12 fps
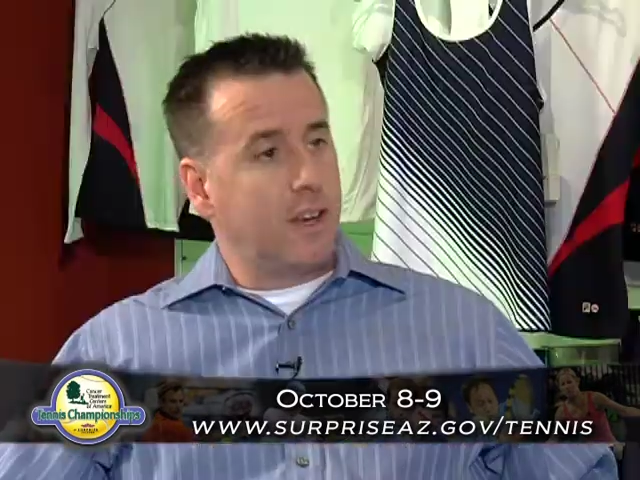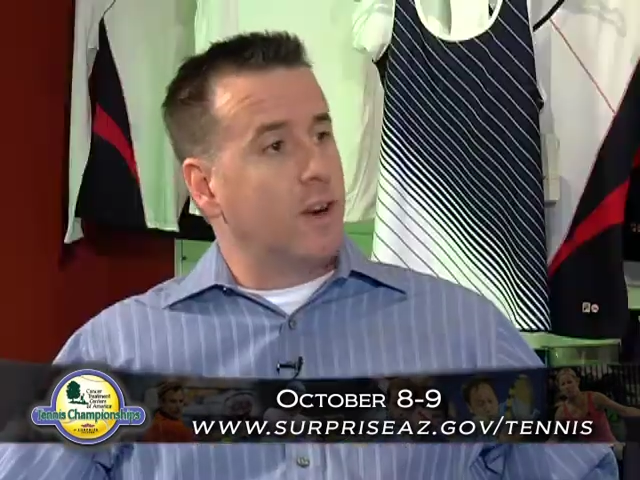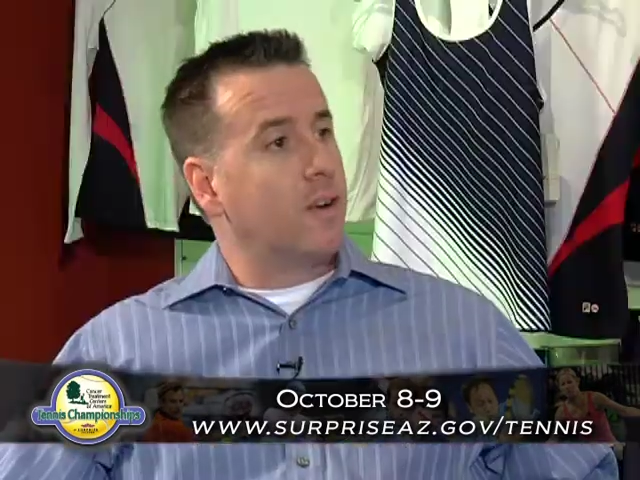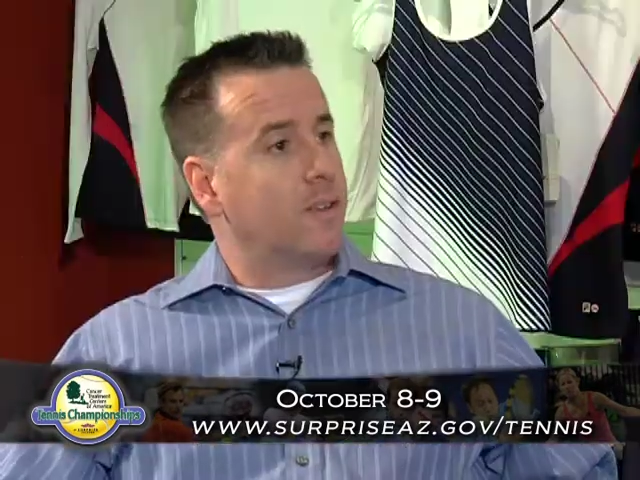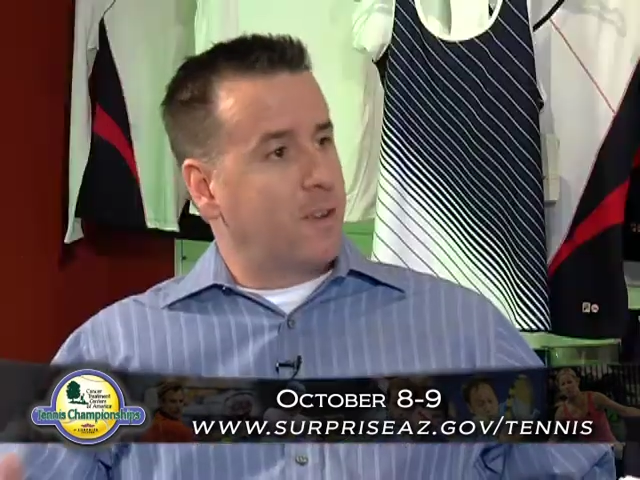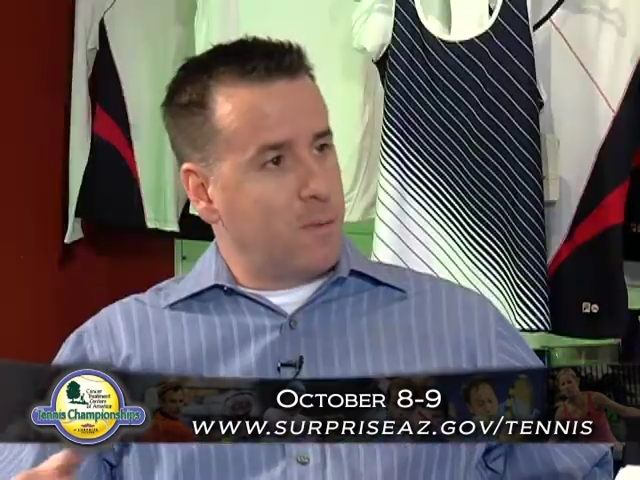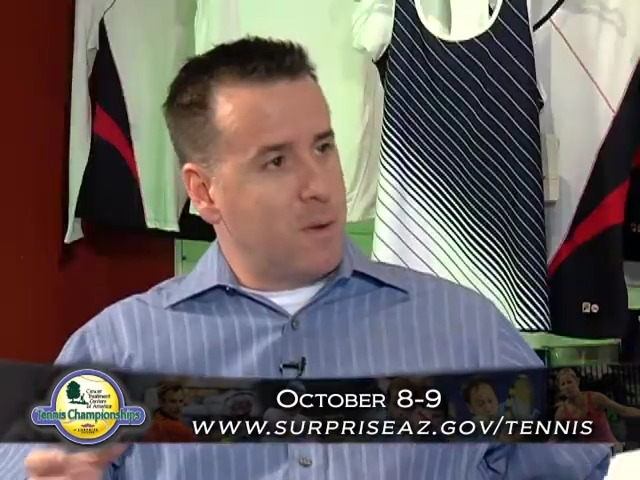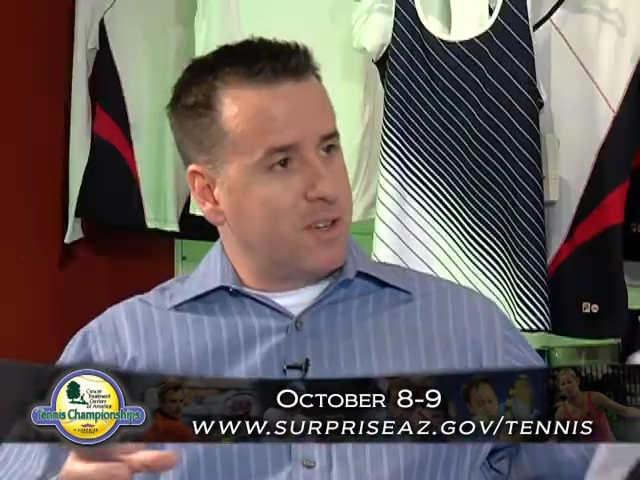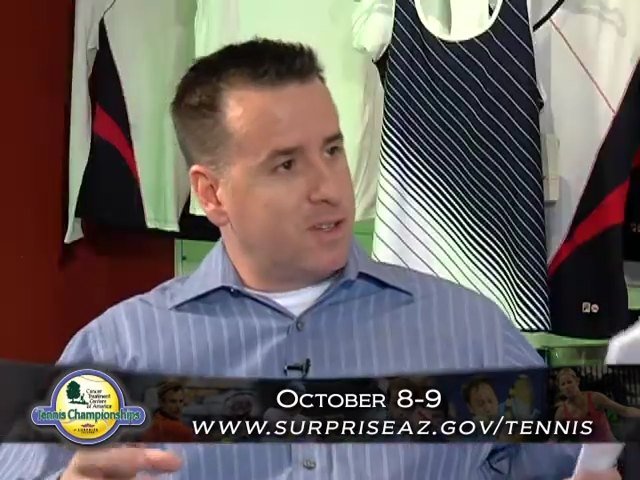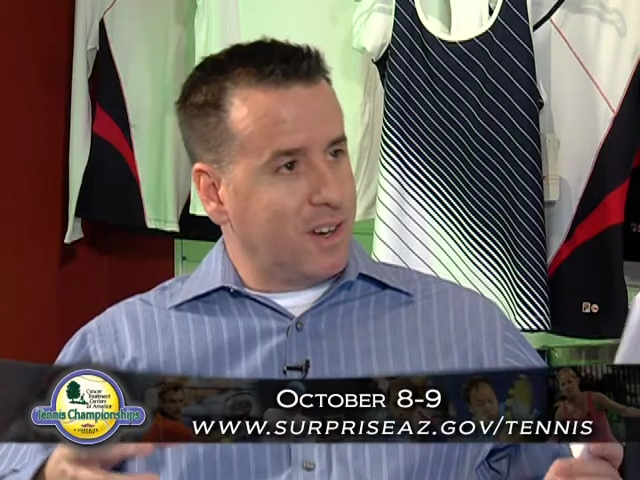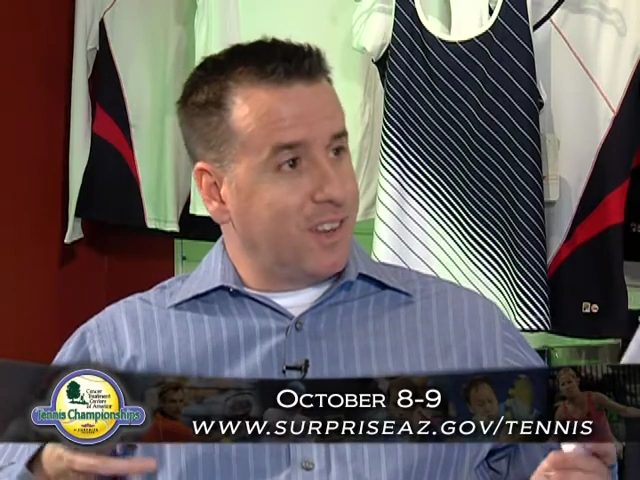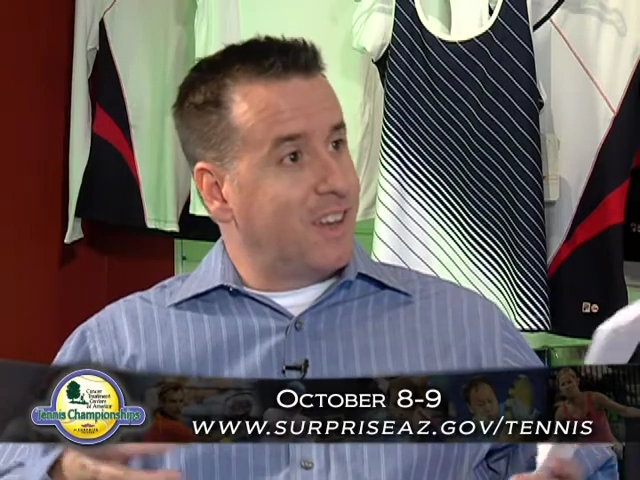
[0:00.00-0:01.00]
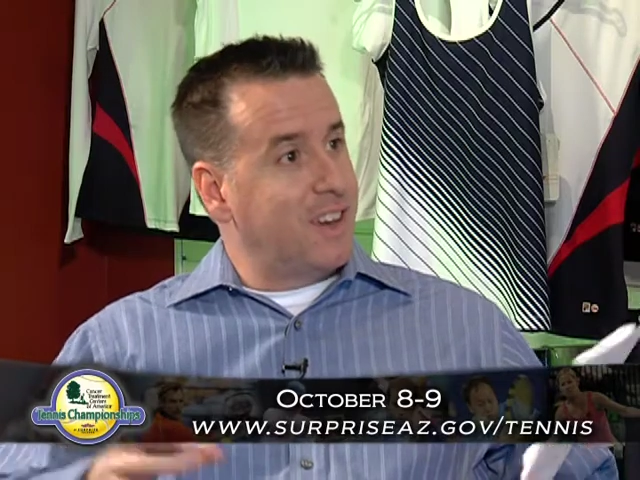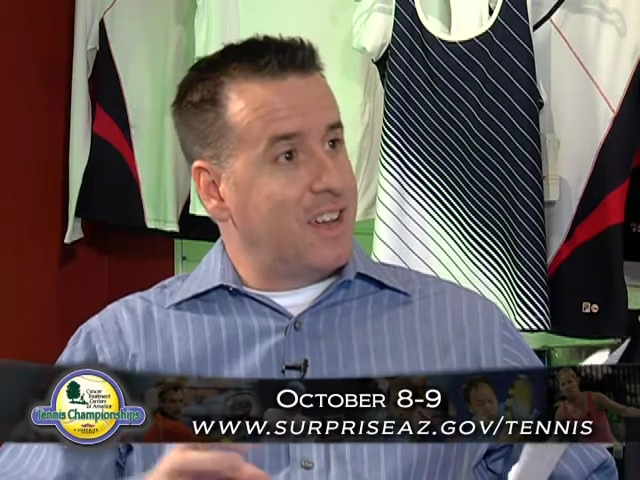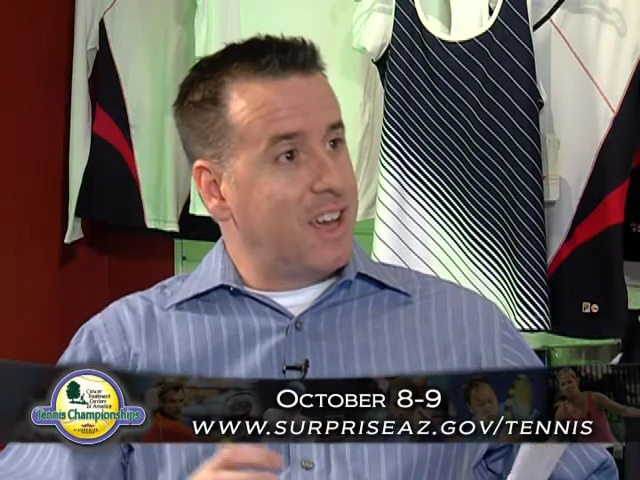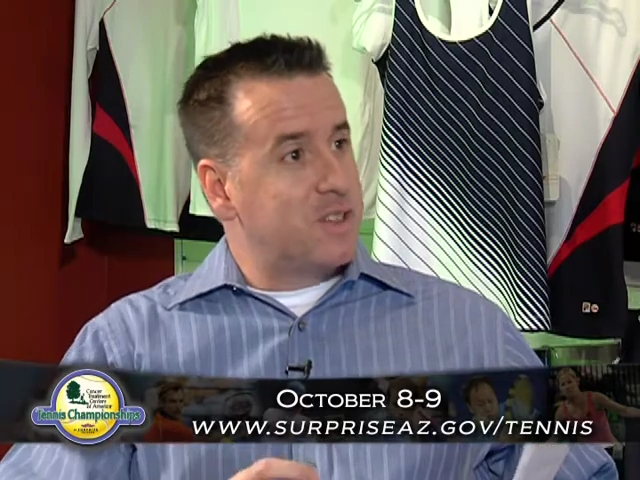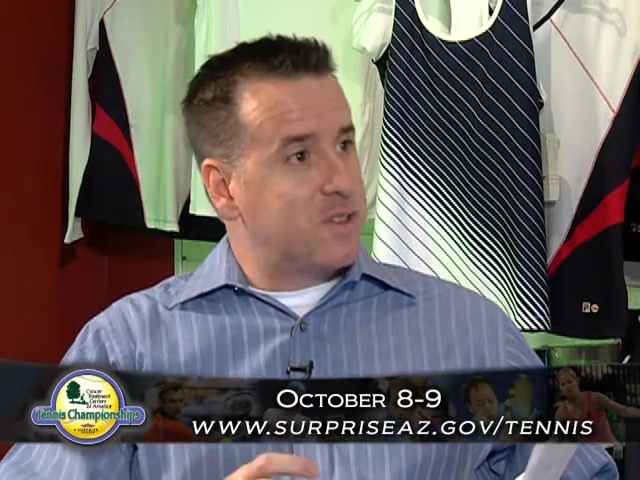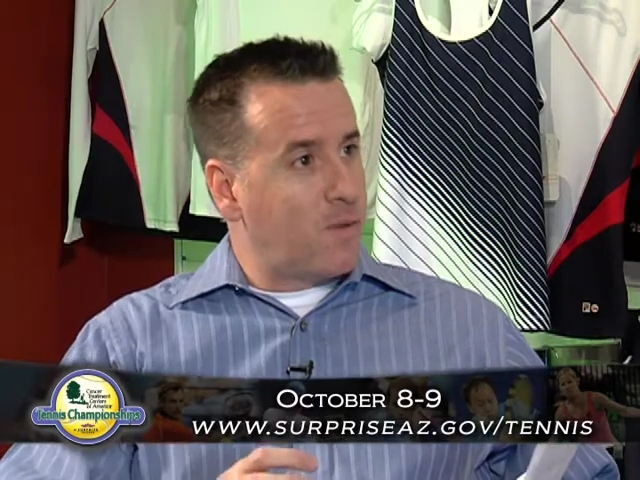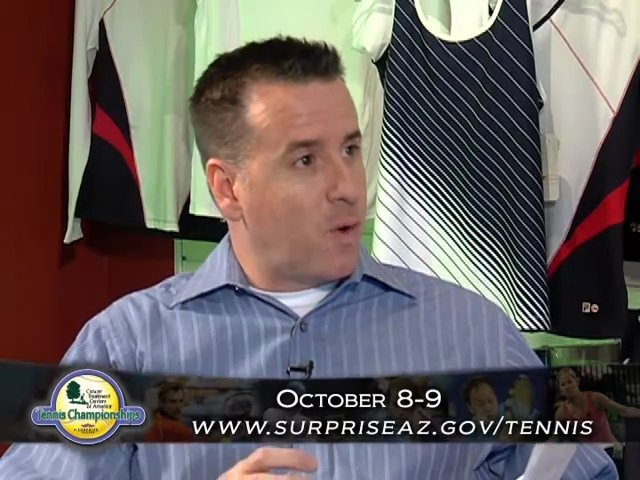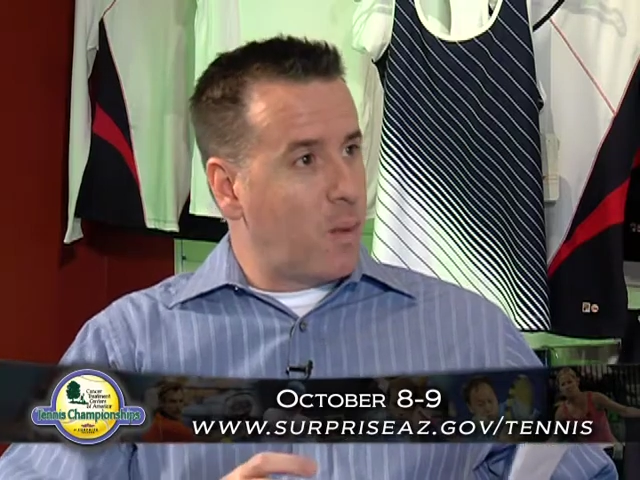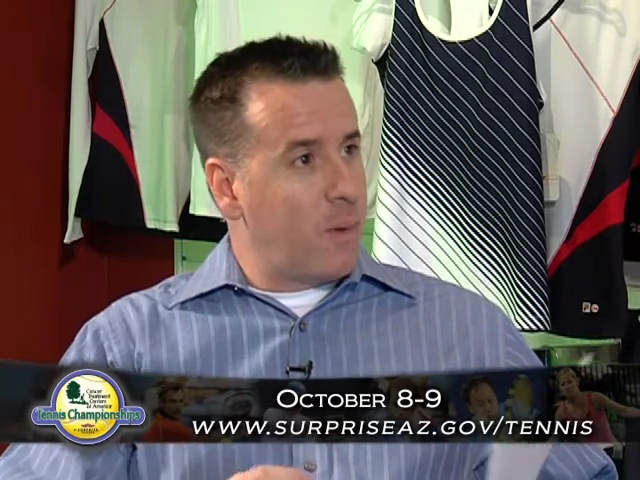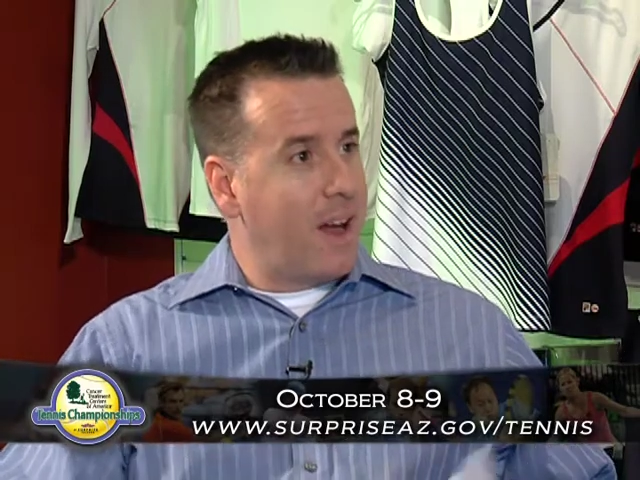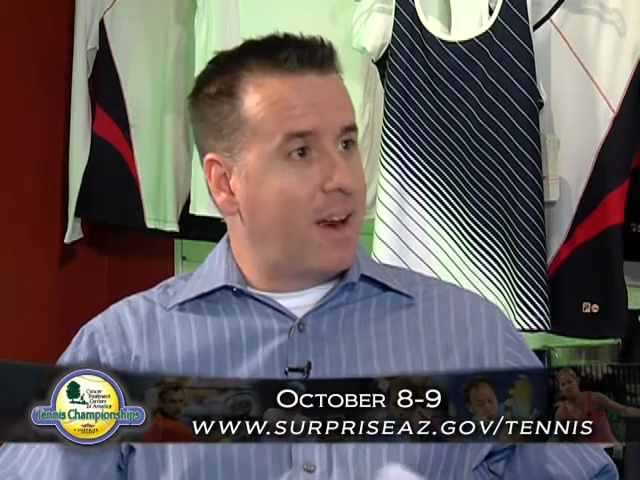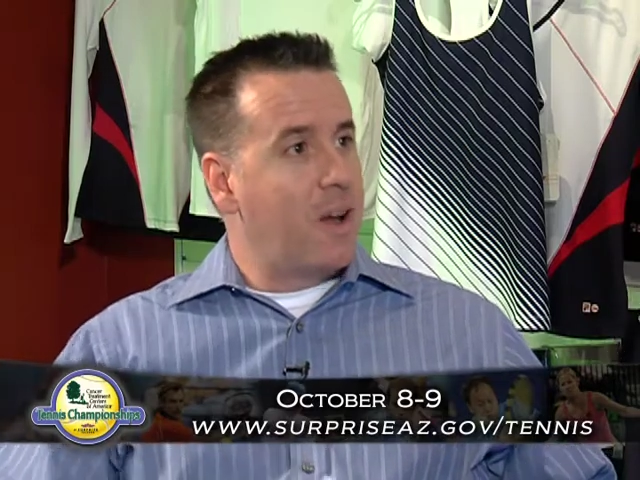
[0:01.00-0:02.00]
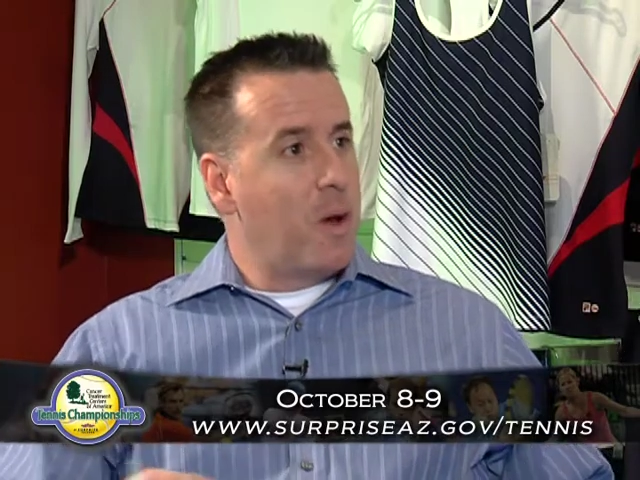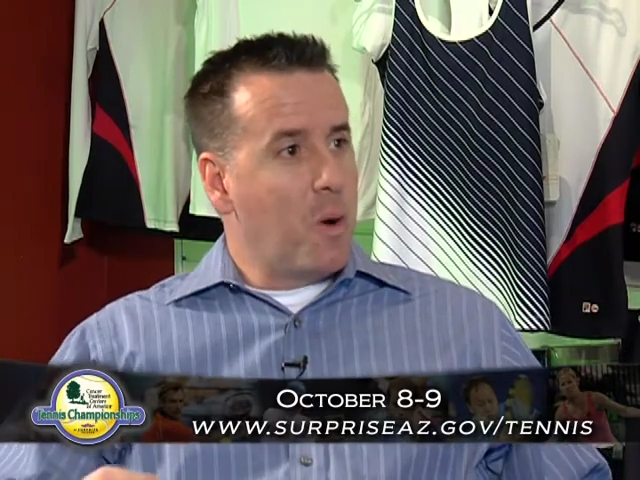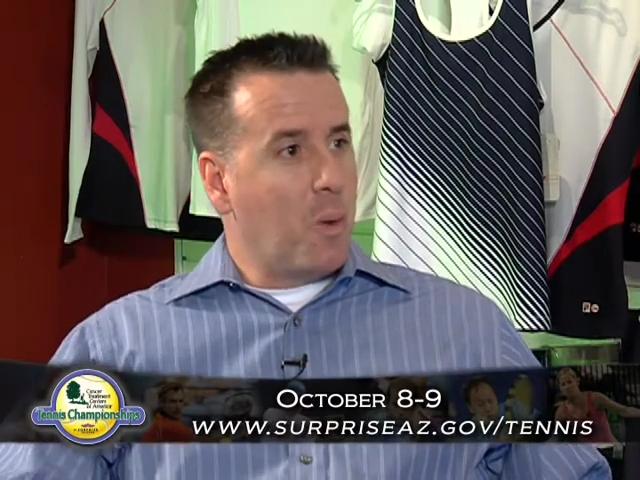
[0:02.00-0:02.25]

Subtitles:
year, you mentioned, condensed format,